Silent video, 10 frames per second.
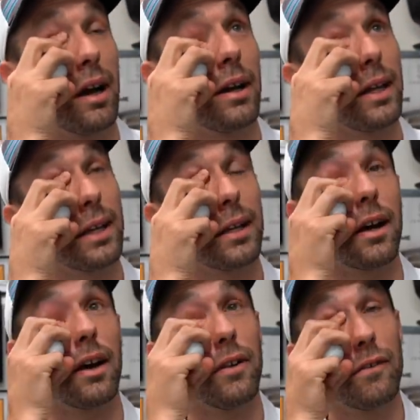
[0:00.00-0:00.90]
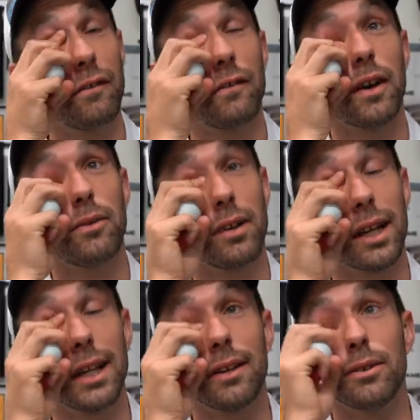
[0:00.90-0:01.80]
I it, I felt
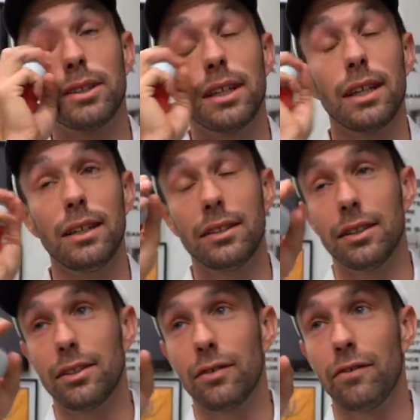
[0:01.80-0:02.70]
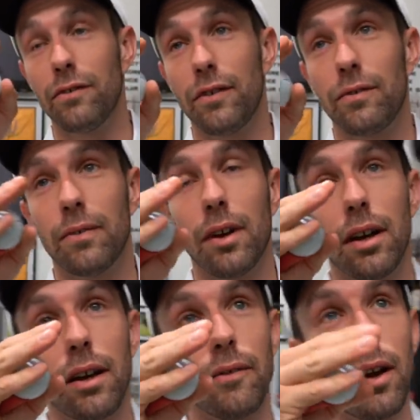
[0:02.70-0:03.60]
like it was easier to
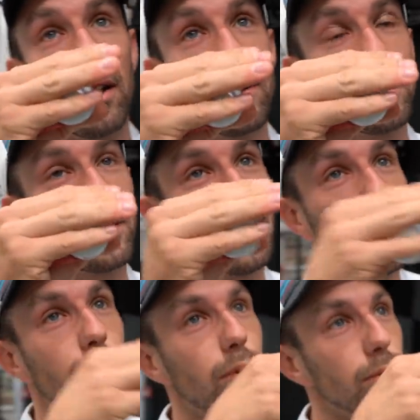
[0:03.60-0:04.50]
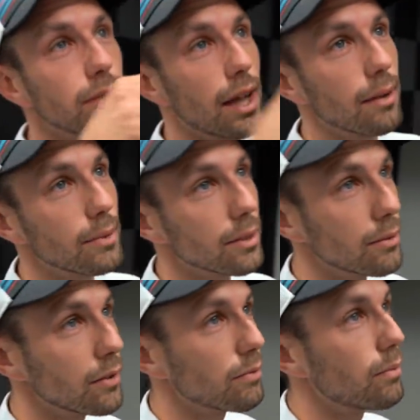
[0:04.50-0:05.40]
understand what was happening
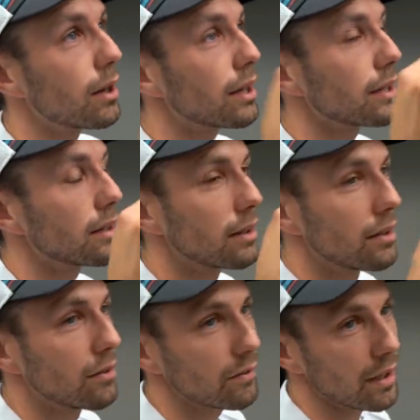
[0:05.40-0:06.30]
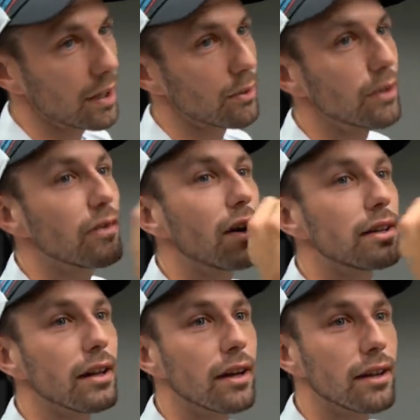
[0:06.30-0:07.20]
with my fairway
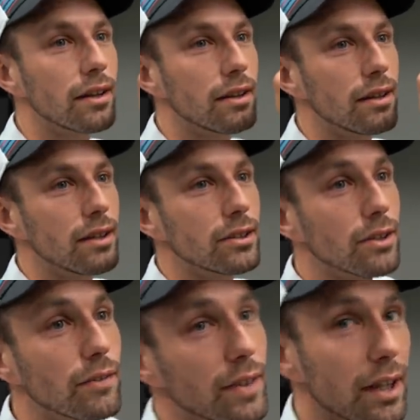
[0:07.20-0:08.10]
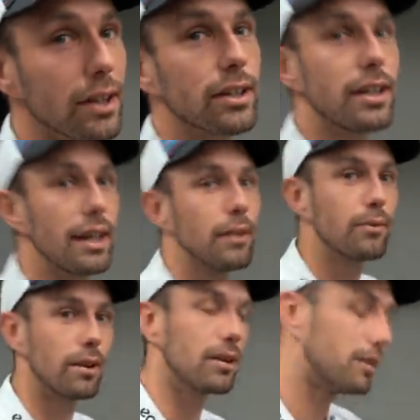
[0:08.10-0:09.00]
finder. So I think I could hit
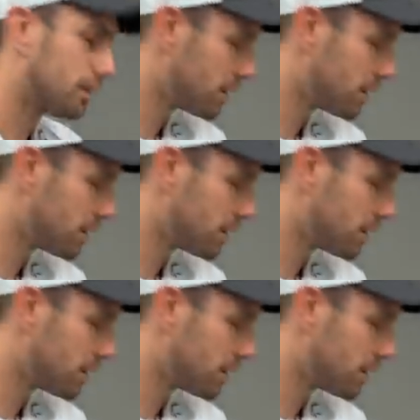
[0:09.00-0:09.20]
one